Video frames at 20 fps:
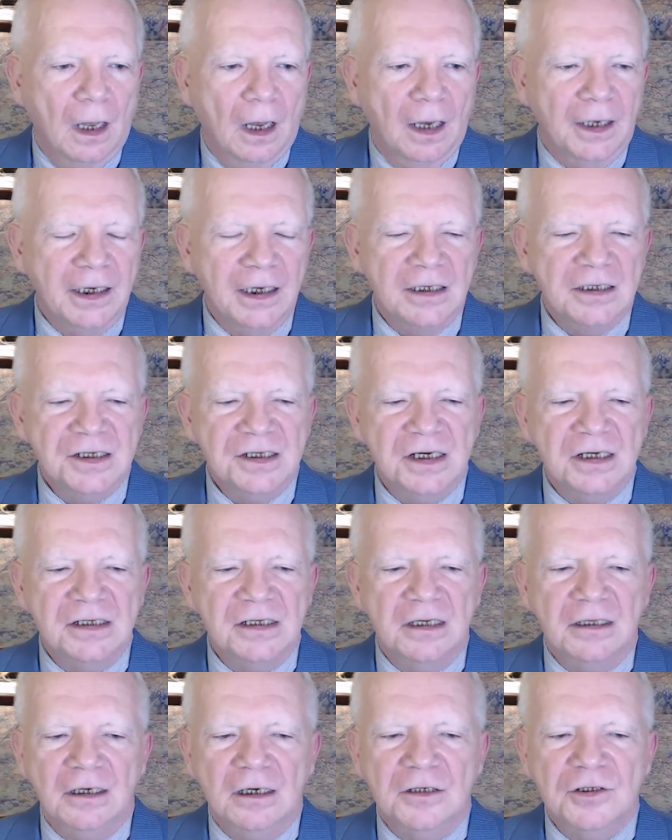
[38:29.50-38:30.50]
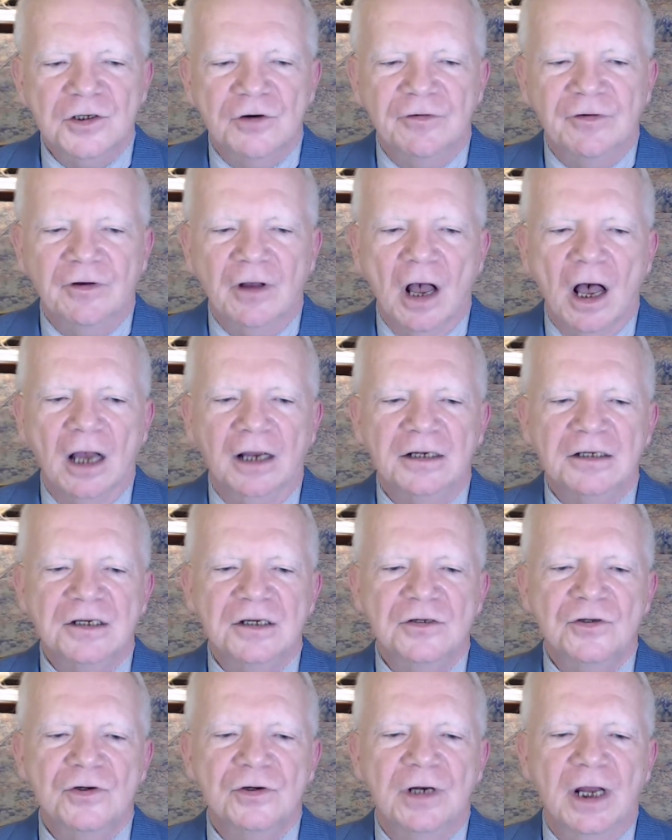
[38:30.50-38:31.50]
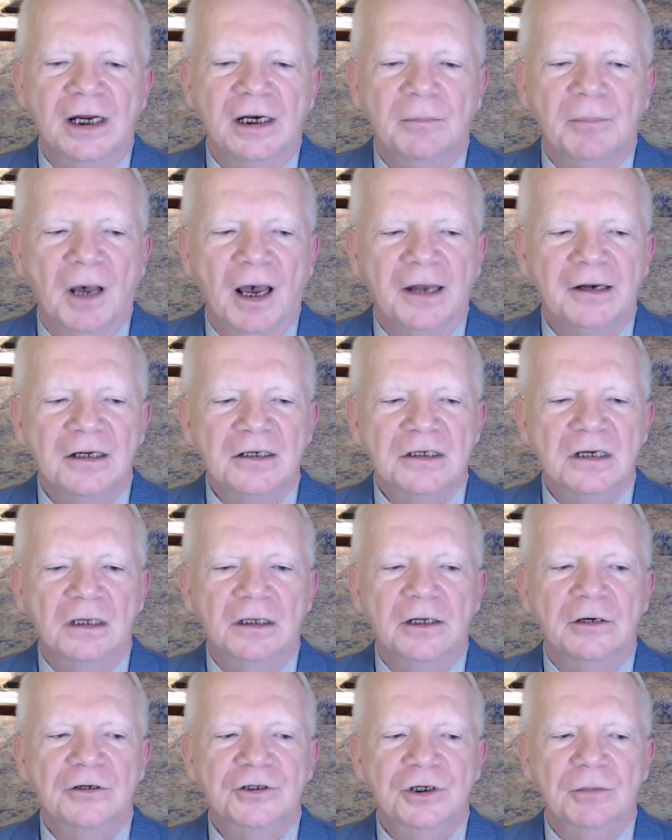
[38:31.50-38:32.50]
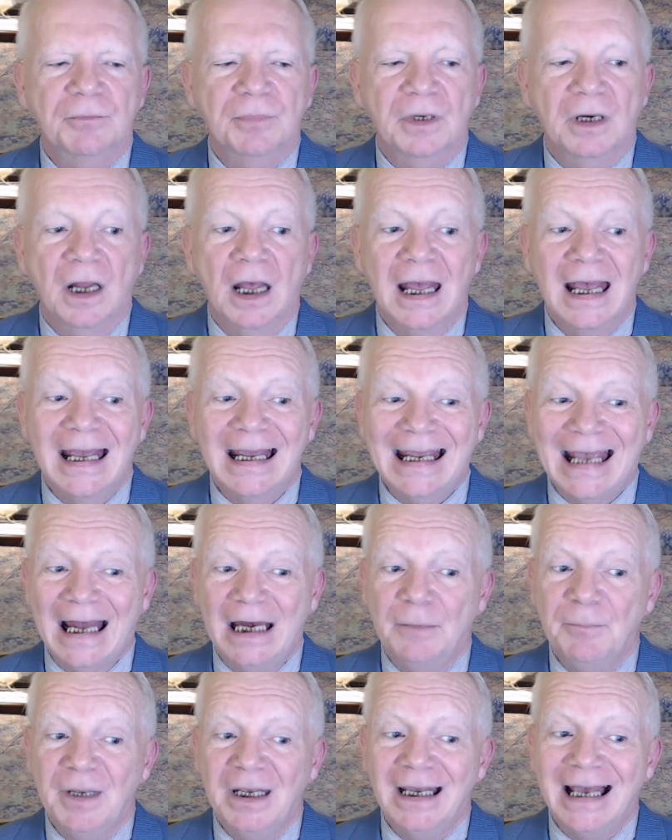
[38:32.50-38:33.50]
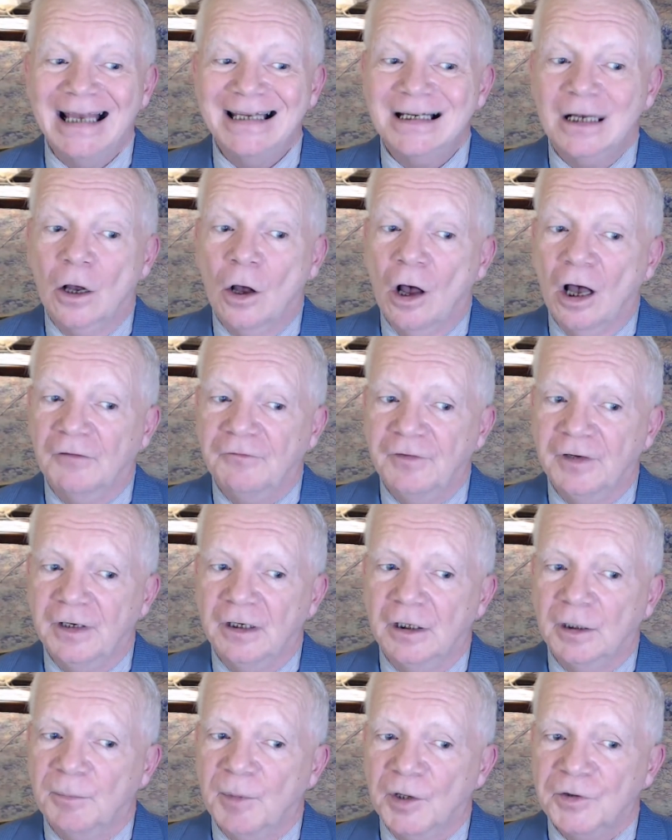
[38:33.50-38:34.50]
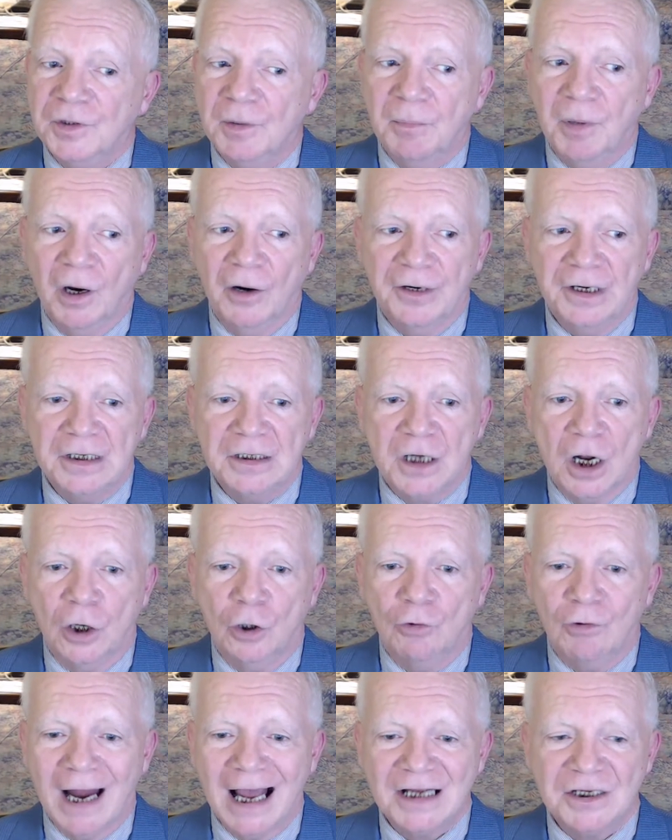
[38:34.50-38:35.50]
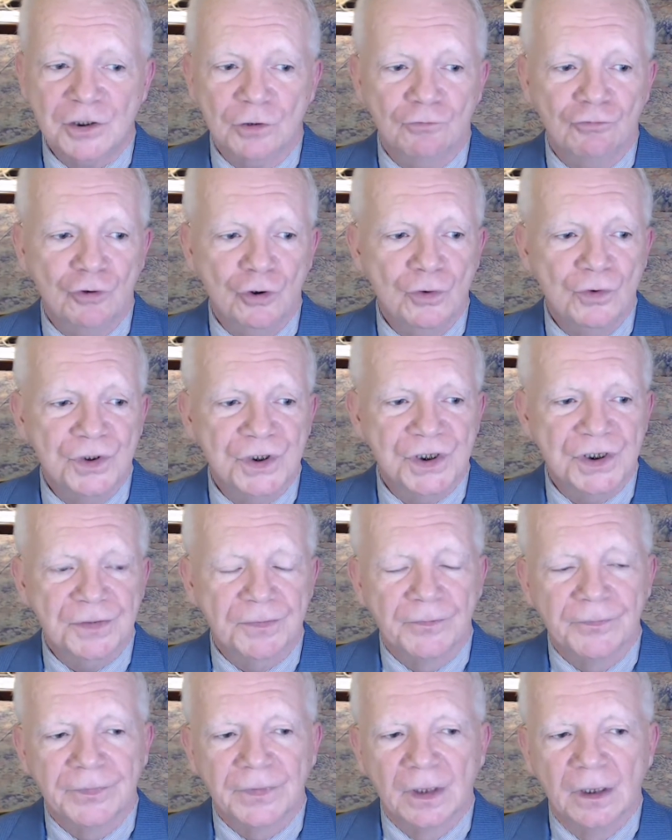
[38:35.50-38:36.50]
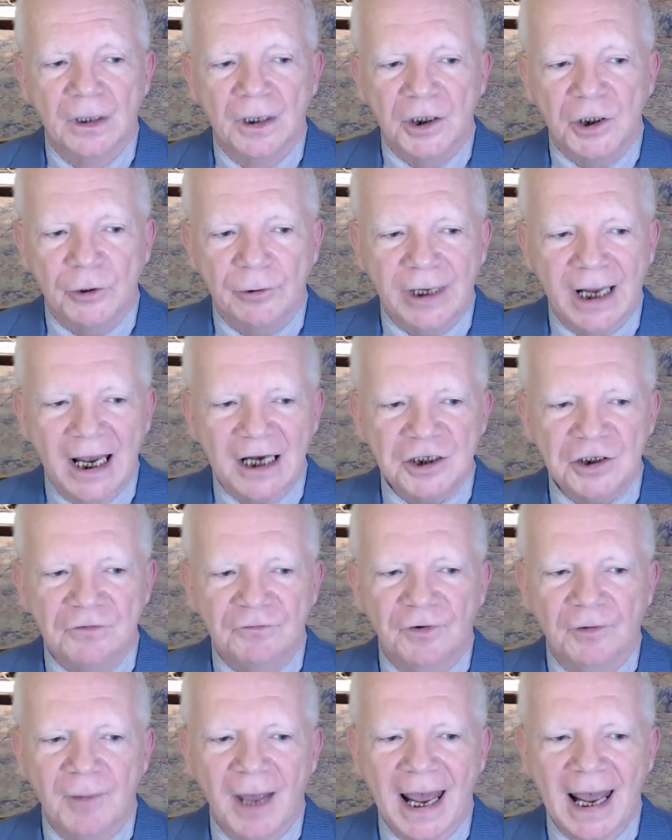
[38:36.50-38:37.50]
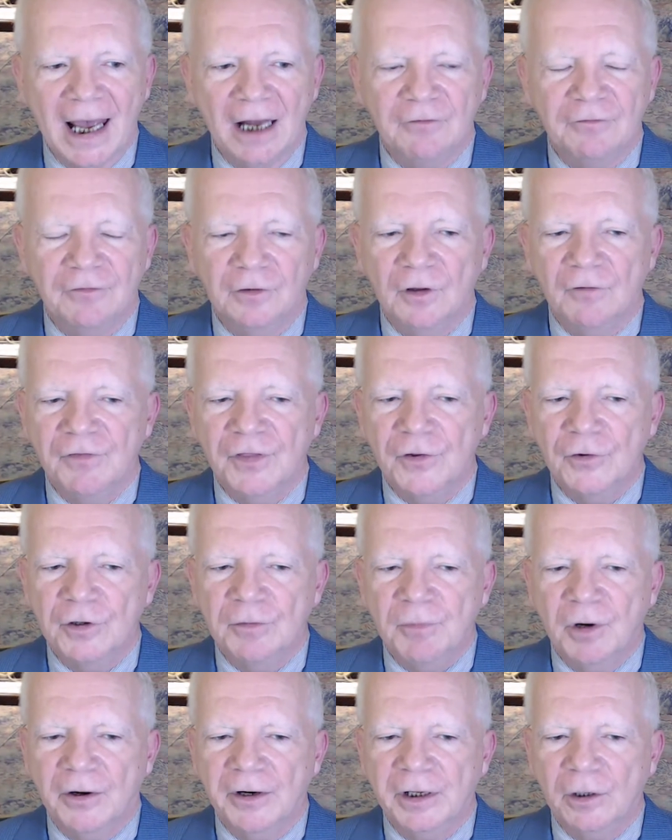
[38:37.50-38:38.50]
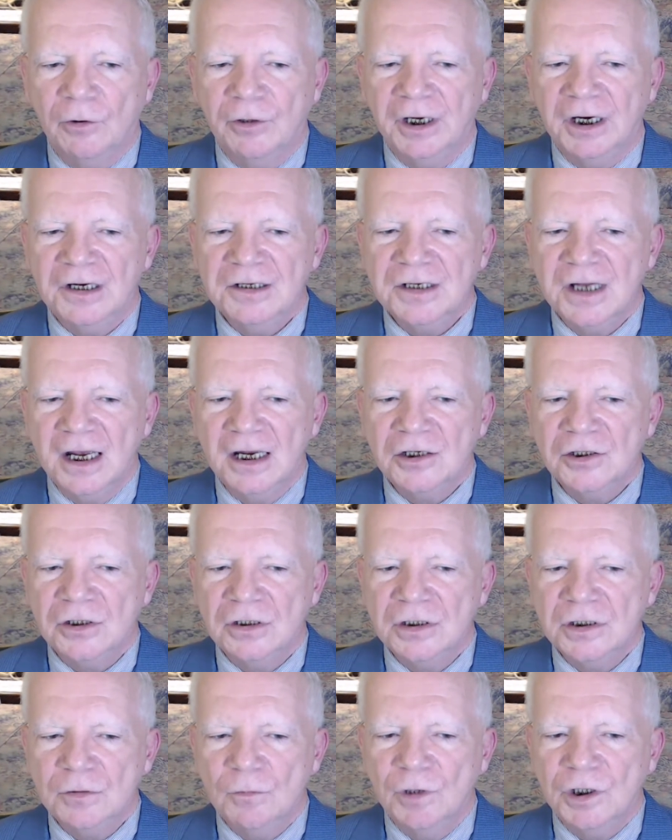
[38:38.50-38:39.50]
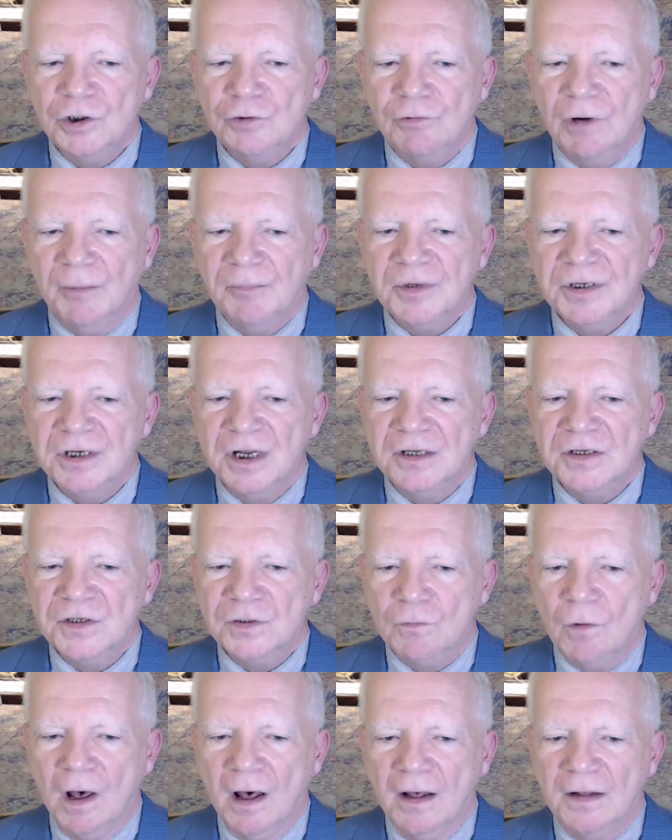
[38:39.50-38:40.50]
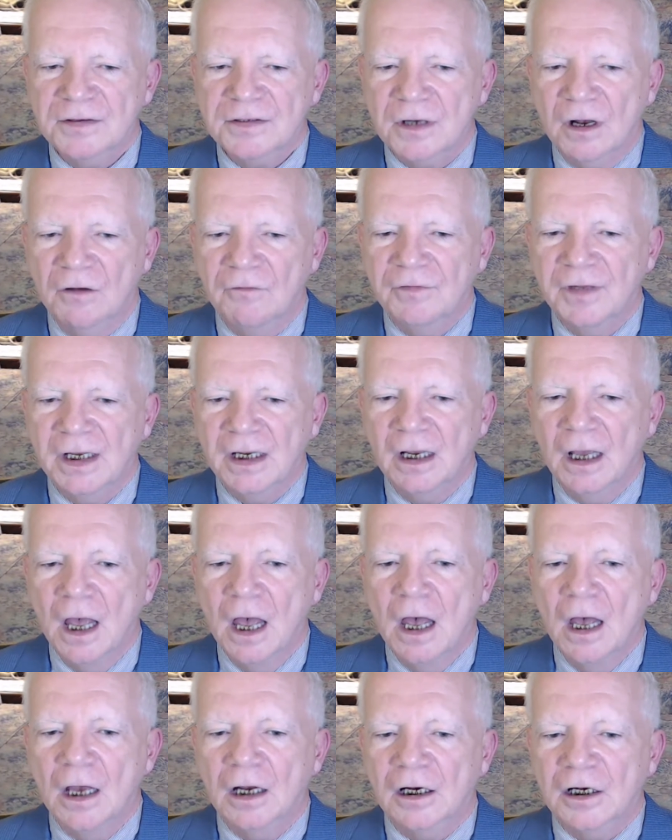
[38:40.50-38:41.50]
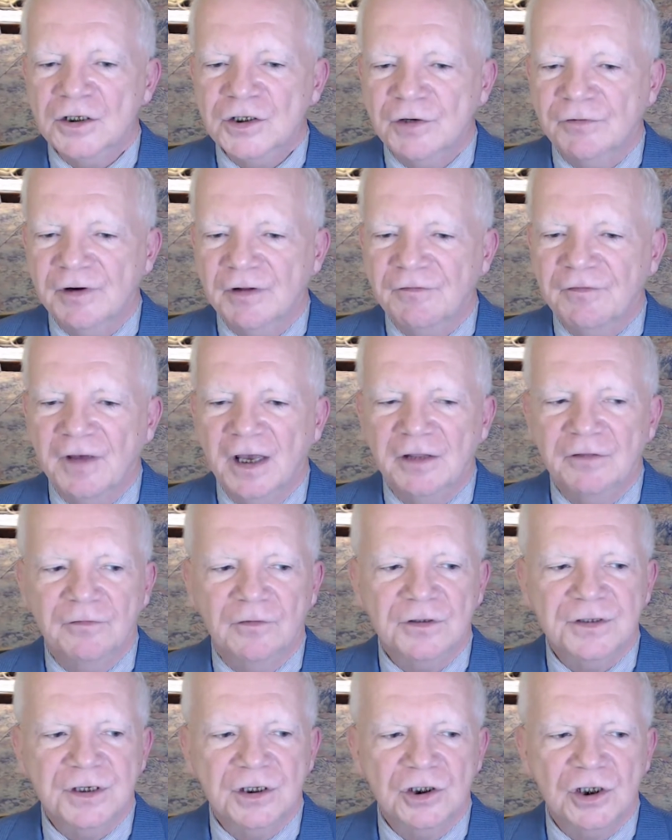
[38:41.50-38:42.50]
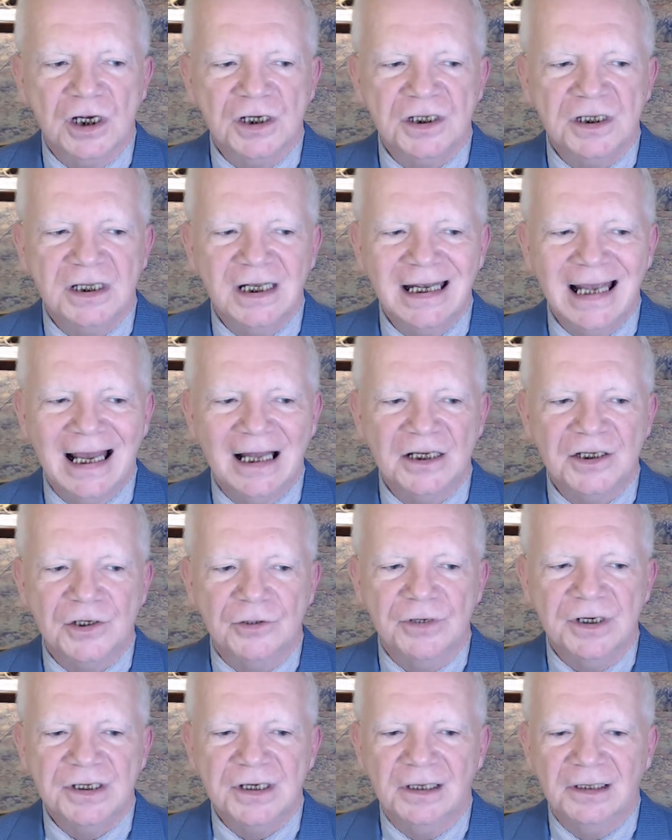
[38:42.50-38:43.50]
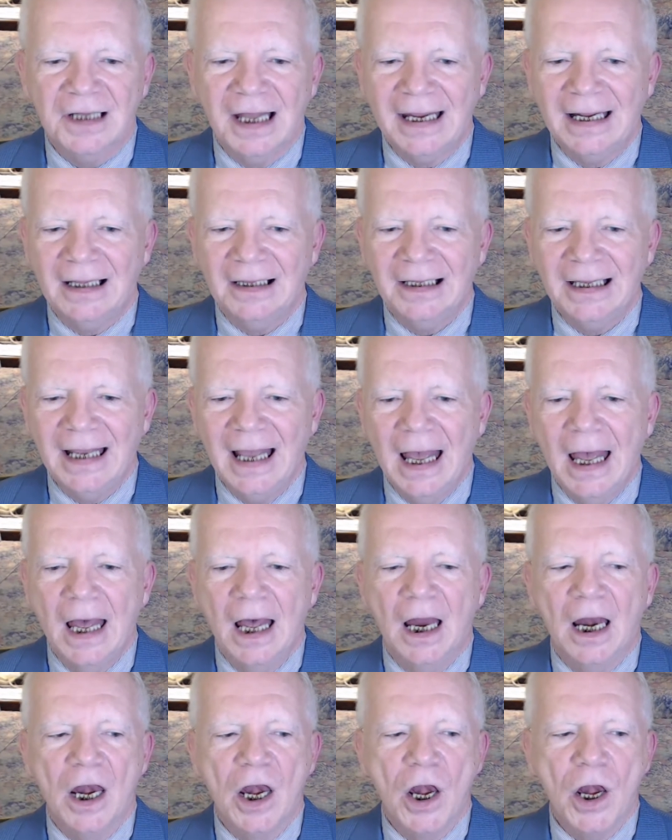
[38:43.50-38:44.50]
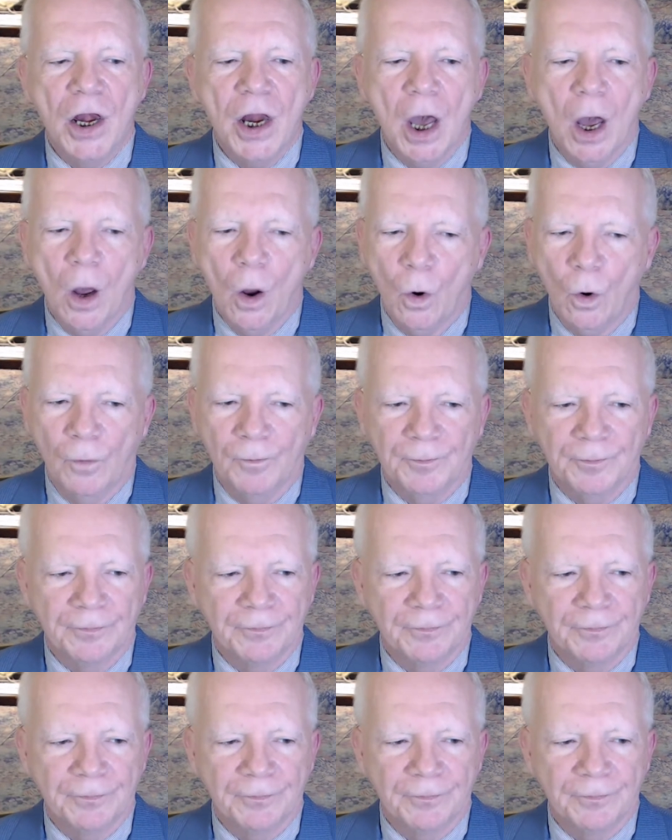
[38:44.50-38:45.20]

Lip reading: He insists that the Conservative caucus is united behind his leadership, but can he be as confident about the party's grassroots? The reaction from a handful of third-party organizations, which represent swaths of the Conservative faithful, suggests the answer is a likely no.